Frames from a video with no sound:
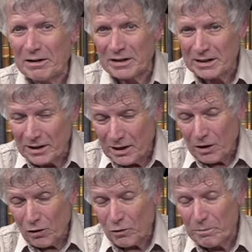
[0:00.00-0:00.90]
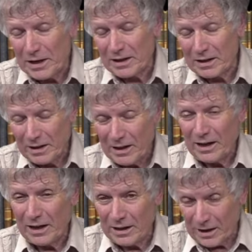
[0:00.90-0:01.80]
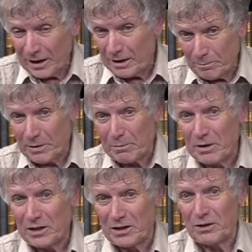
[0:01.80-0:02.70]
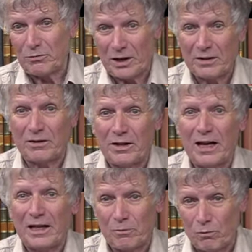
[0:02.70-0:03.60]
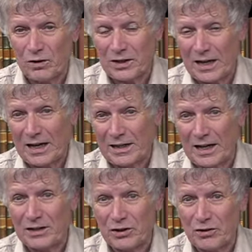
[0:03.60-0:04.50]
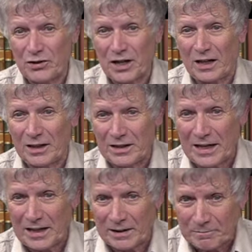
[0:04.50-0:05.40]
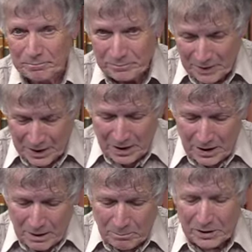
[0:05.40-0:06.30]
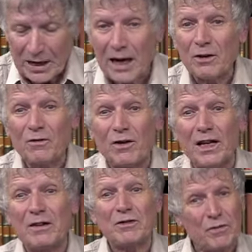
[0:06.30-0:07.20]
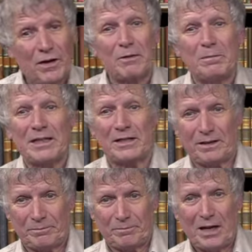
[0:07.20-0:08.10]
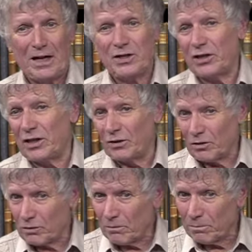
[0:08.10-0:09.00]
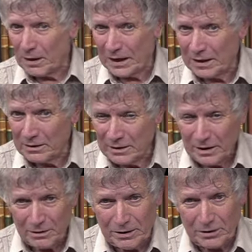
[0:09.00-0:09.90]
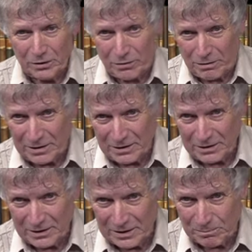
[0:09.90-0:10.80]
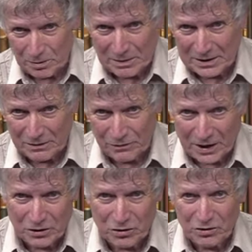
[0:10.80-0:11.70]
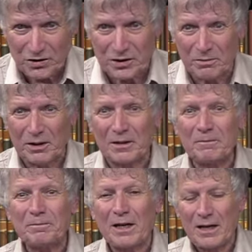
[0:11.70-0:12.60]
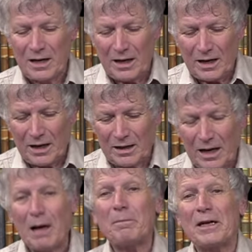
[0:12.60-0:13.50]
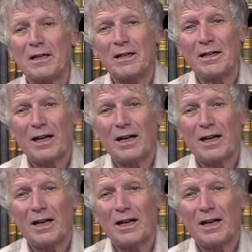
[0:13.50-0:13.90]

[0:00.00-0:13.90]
married or being a prime minister to Henry VIII was a dangerous undertaking. But Anne of Cleves fared better. She did not complain, did not threaten diplomatic fractures or similar, and happy